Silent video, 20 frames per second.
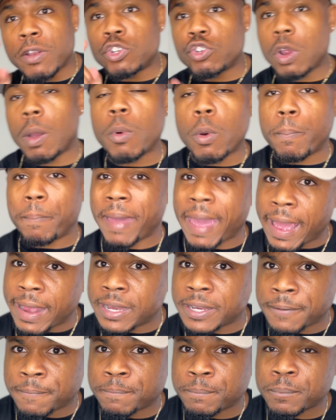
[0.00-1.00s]
trouble
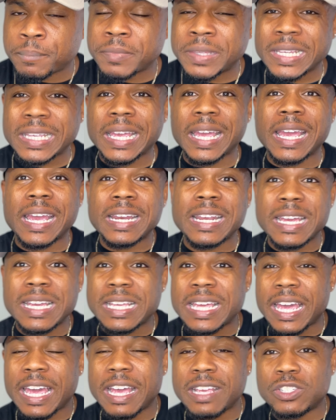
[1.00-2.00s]
panting and they can't,